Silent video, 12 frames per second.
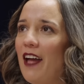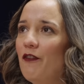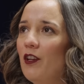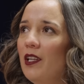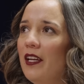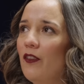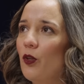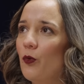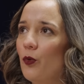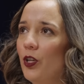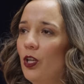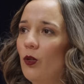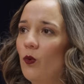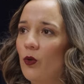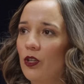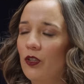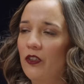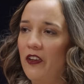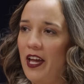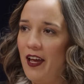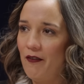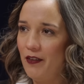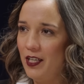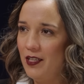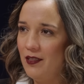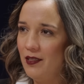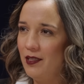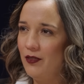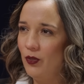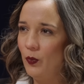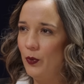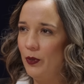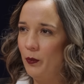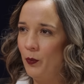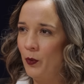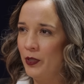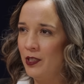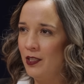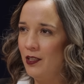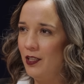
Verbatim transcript: I feel like the real-world evidence is super important